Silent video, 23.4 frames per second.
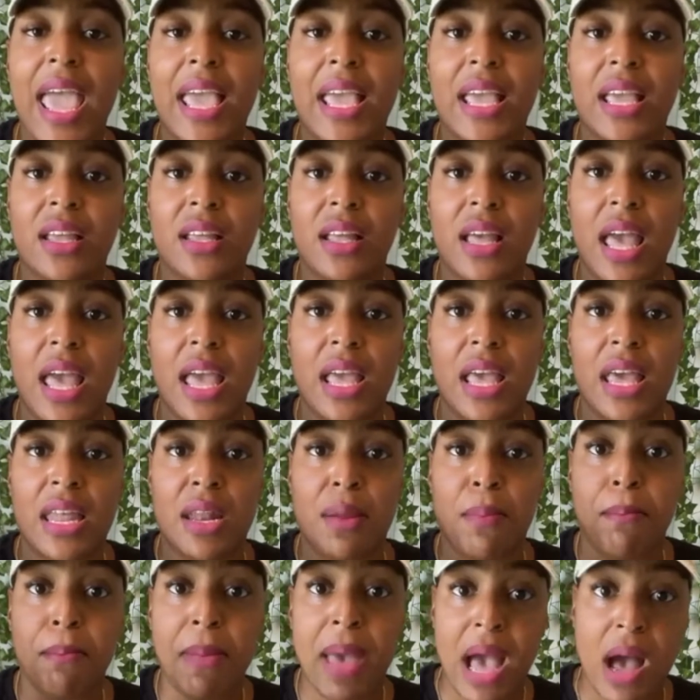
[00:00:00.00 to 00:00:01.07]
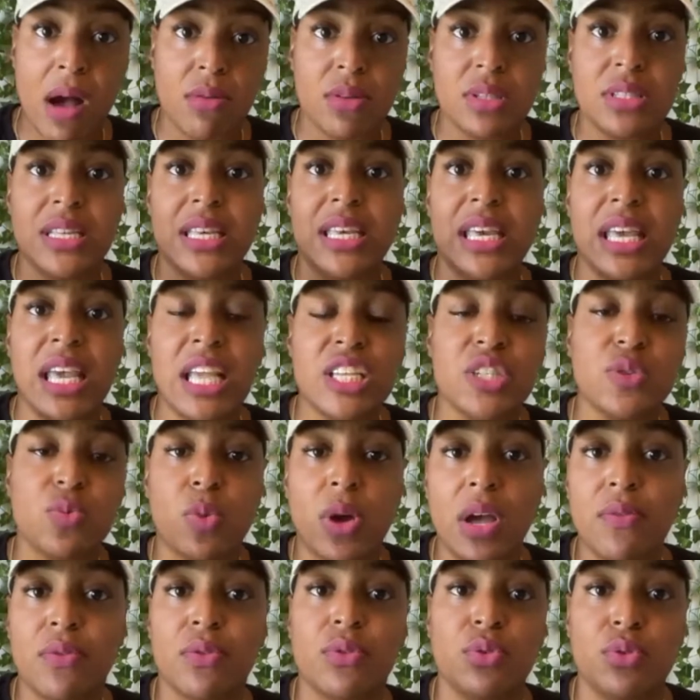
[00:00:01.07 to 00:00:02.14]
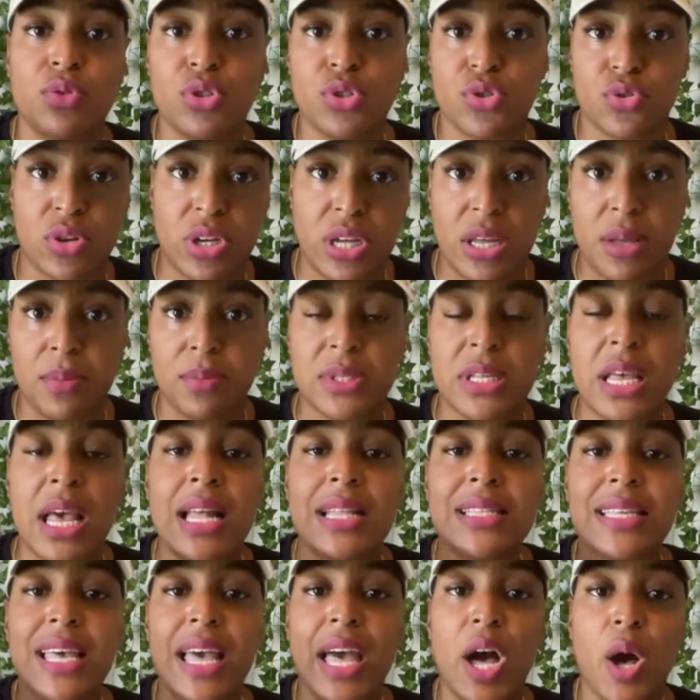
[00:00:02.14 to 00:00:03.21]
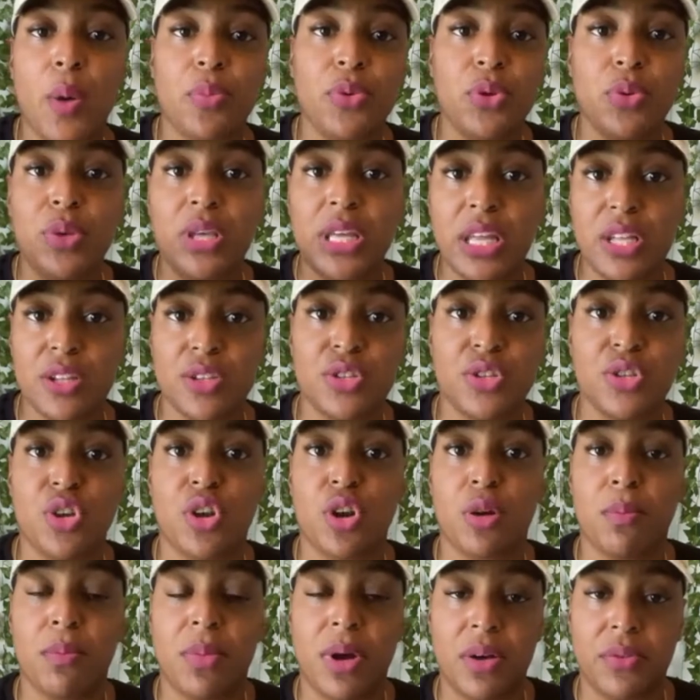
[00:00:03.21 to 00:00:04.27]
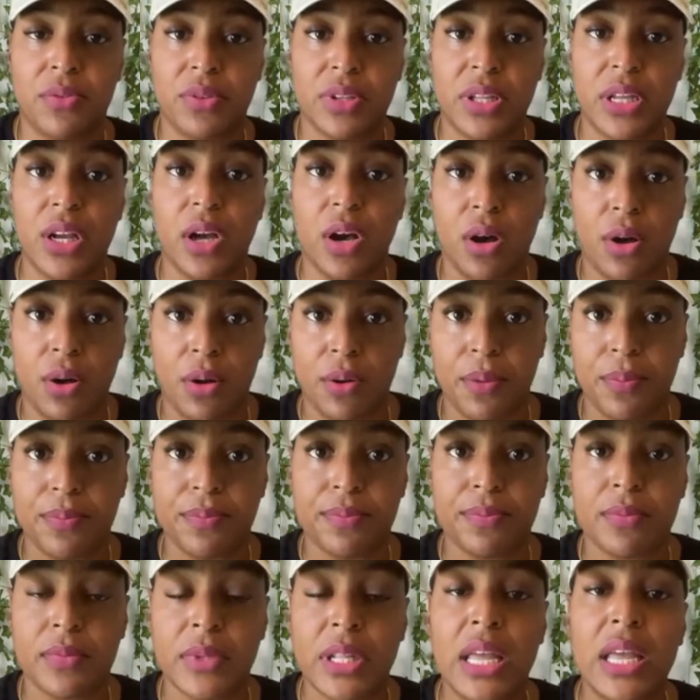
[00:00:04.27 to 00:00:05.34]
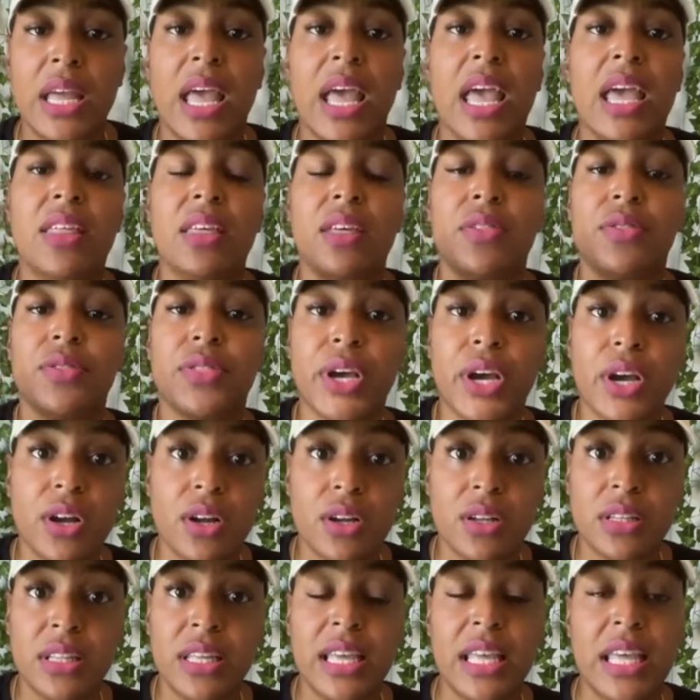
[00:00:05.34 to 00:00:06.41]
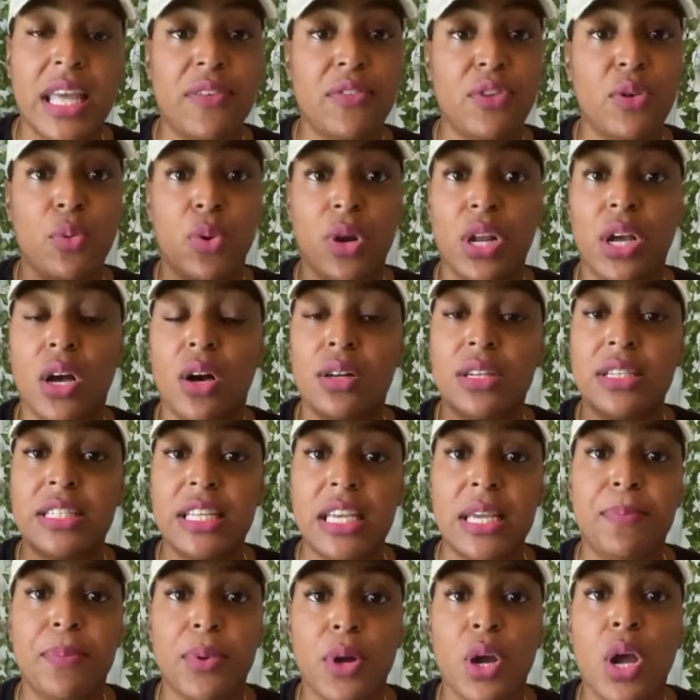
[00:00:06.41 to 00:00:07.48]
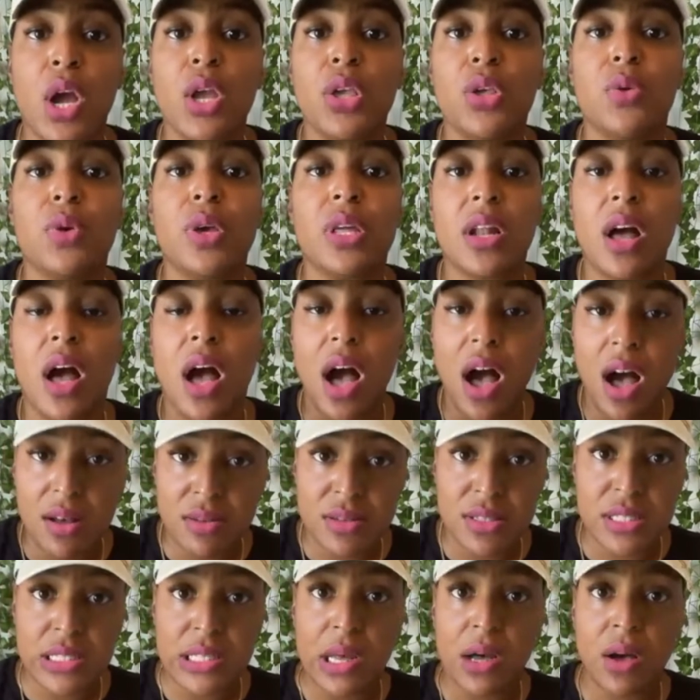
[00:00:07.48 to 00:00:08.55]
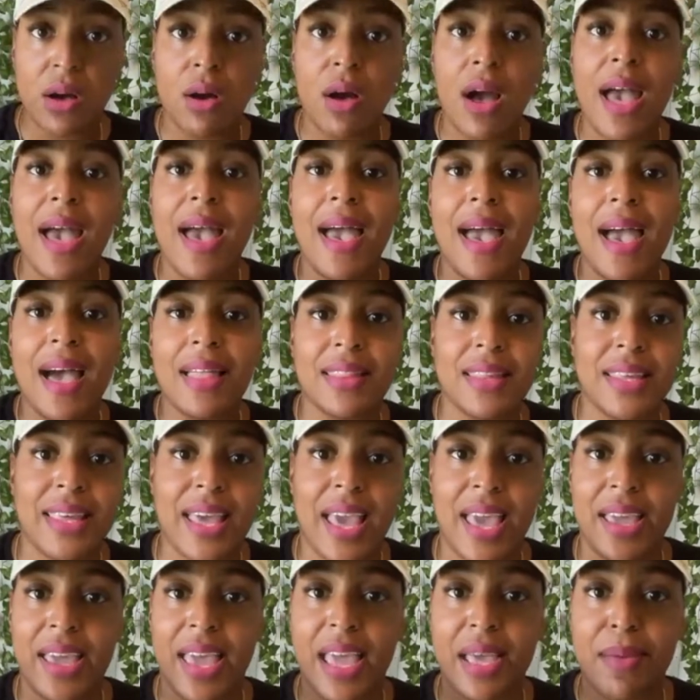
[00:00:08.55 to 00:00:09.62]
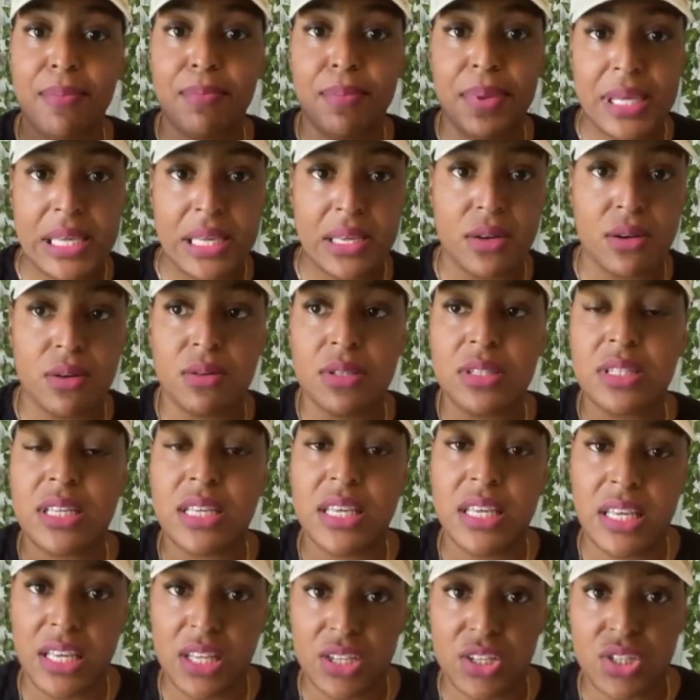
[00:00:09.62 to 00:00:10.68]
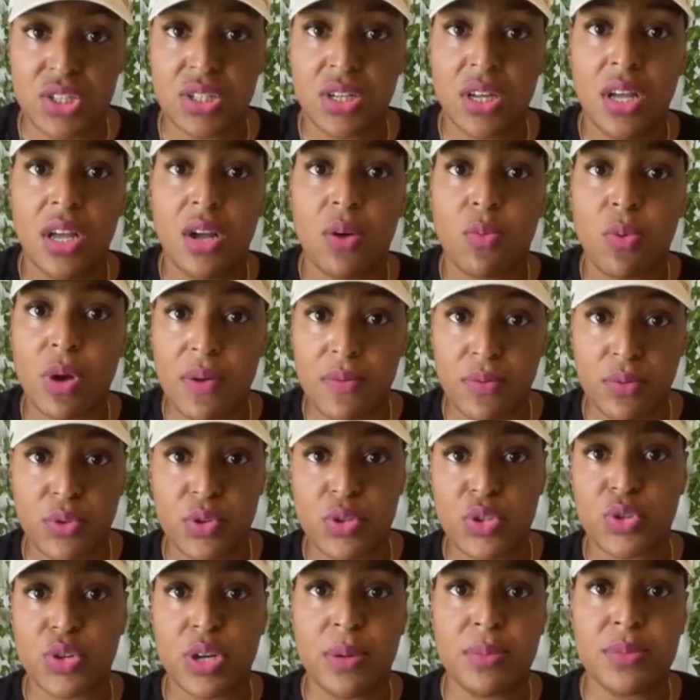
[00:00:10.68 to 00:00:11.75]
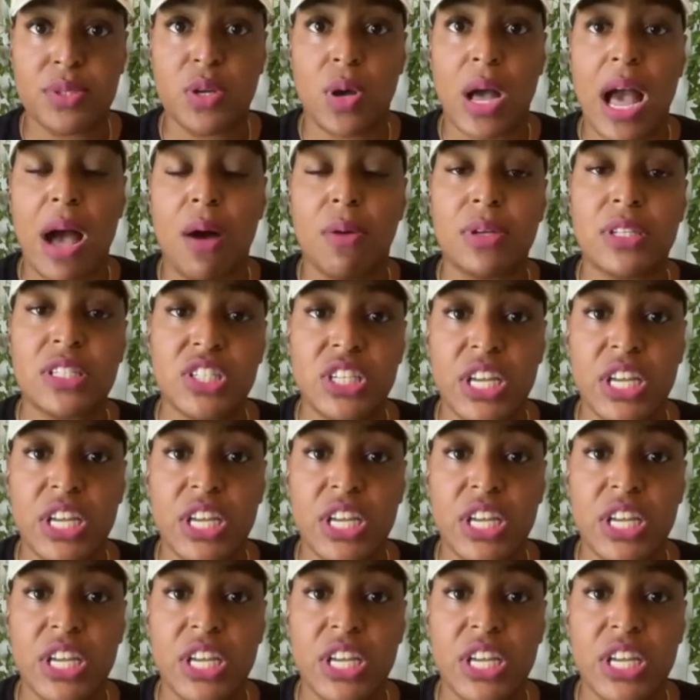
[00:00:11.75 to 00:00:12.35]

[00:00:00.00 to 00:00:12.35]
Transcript: an amount to each revenue streams to help you get to your monthly goal. And then thirdly, if you want to go deeper, you can also allocate a bill to each revenue stream. So I was